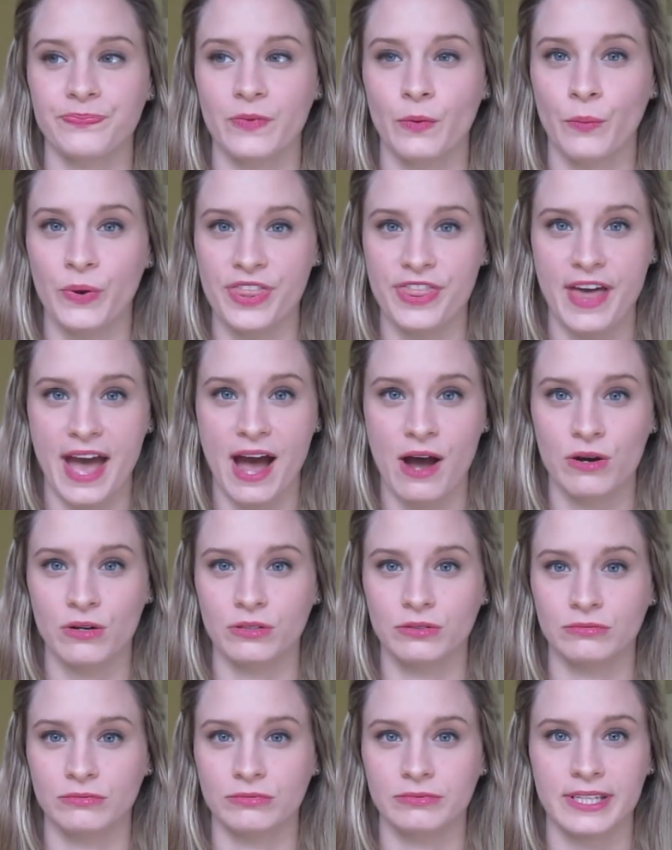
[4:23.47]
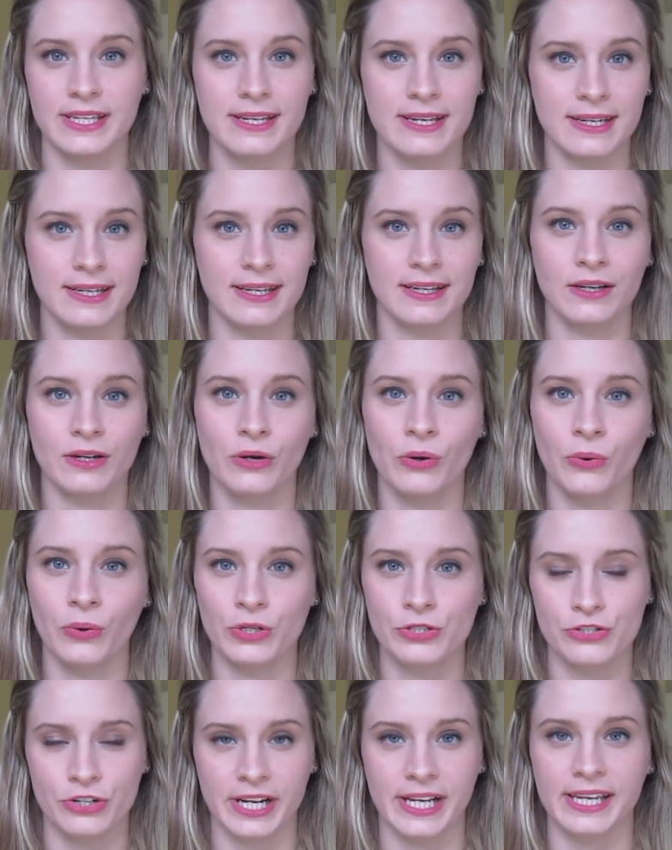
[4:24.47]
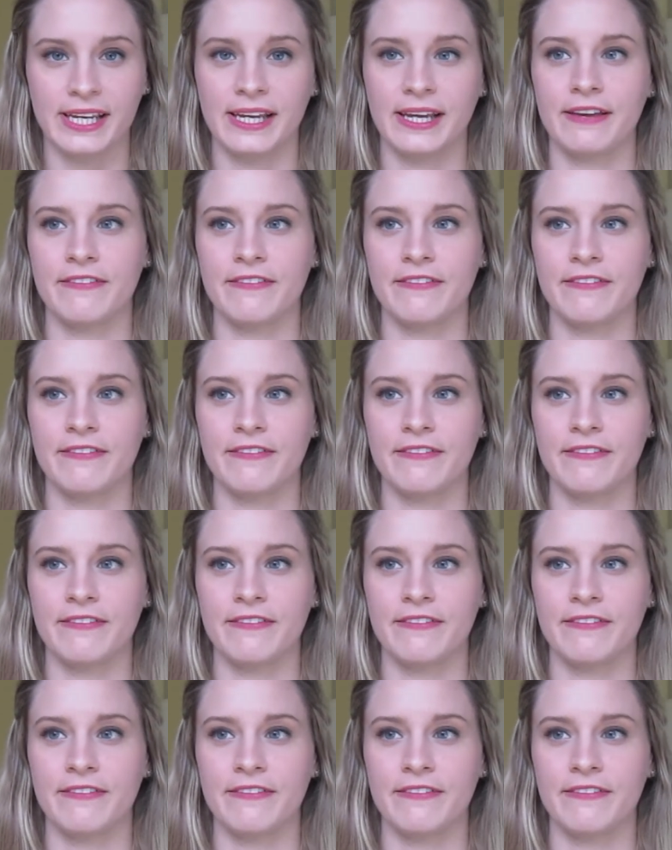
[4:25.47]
without eating or drinking.